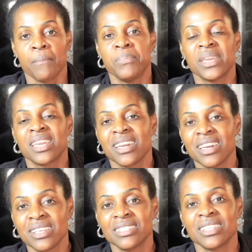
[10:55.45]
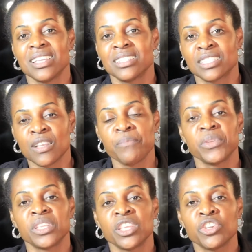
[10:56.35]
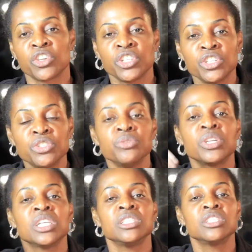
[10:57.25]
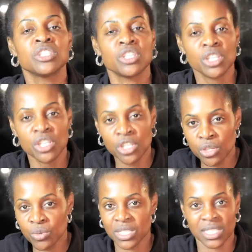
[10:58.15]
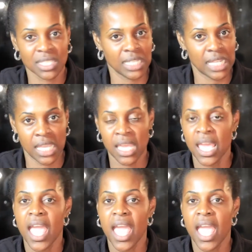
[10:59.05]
because it's something that you're going to do continuously.